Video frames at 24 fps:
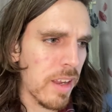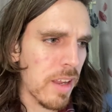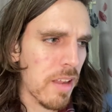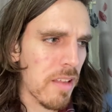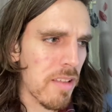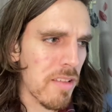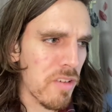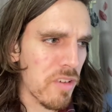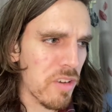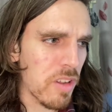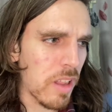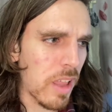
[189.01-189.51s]

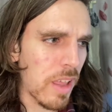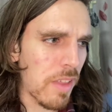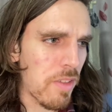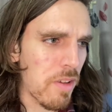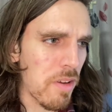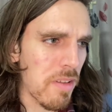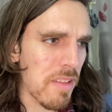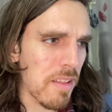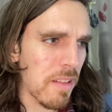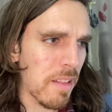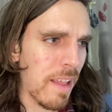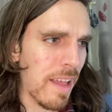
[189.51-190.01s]
Certainly
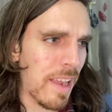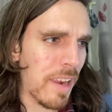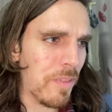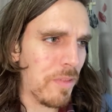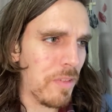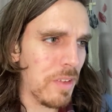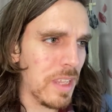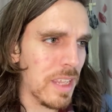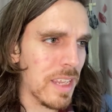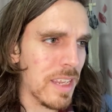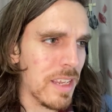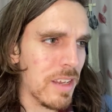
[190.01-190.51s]
there's a lot
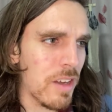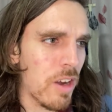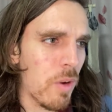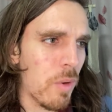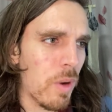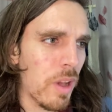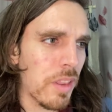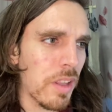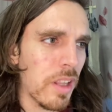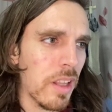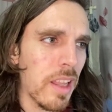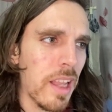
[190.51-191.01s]
of ego
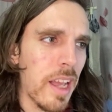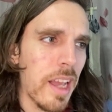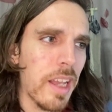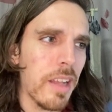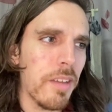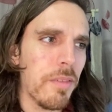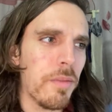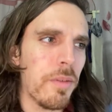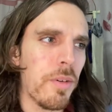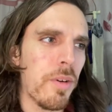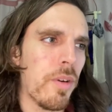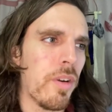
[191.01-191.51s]
on the
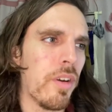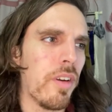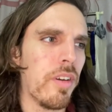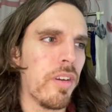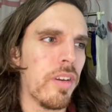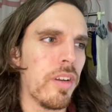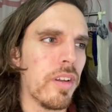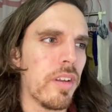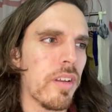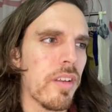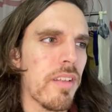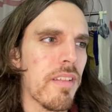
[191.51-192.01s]
line
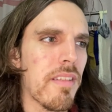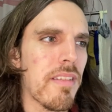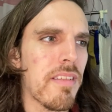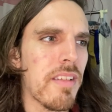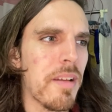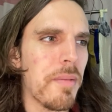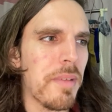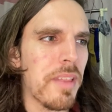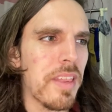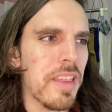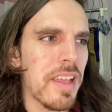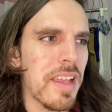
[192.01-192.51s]
for
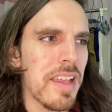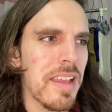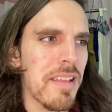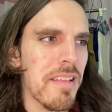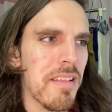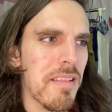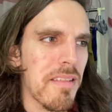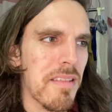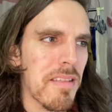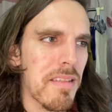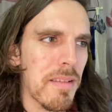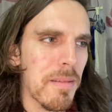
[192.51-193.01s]
some of
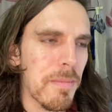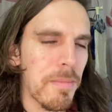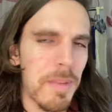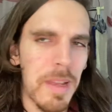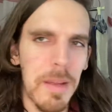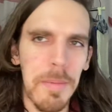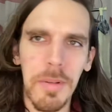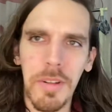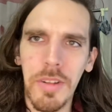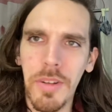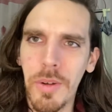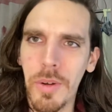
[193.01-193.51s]
these
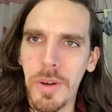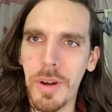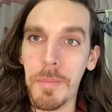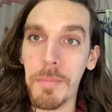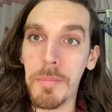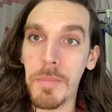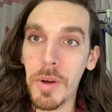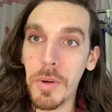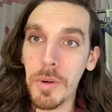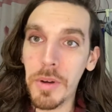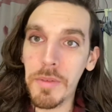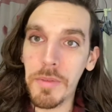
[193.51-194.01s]
people who are
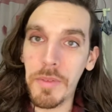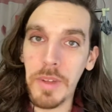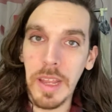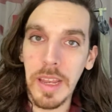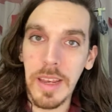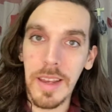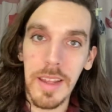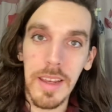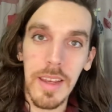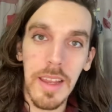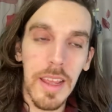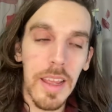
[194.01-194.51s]

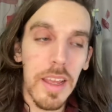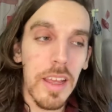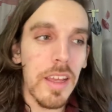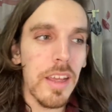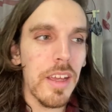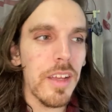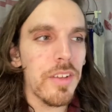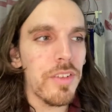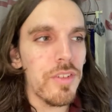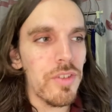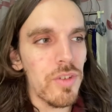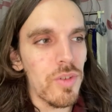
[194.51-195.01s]
motivated
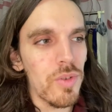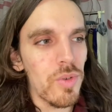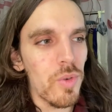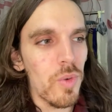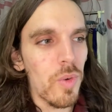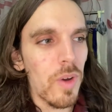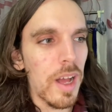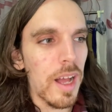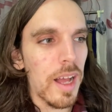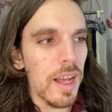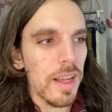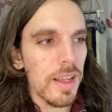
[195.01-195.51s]

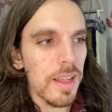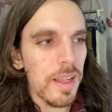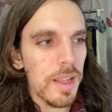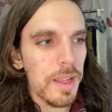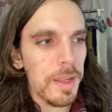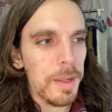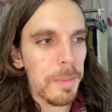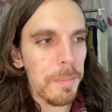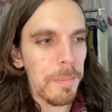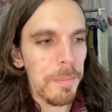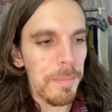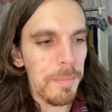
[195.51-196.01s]
to
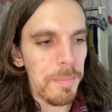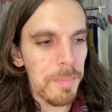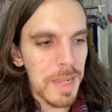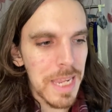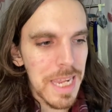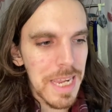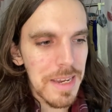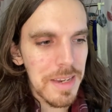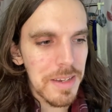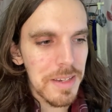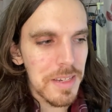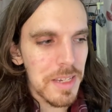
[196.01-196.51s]

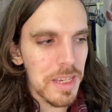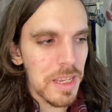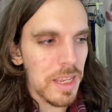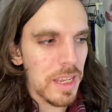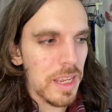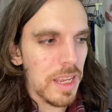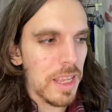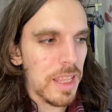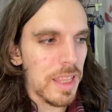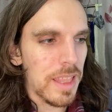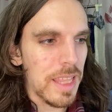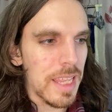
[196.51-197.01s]
beat
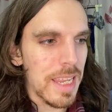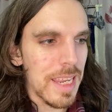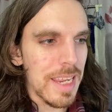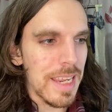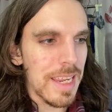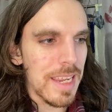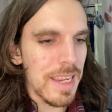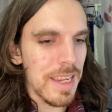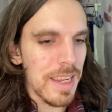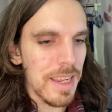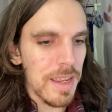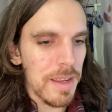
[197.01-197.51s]

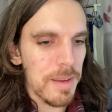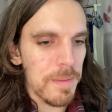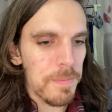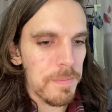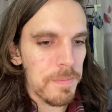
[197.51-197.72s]
the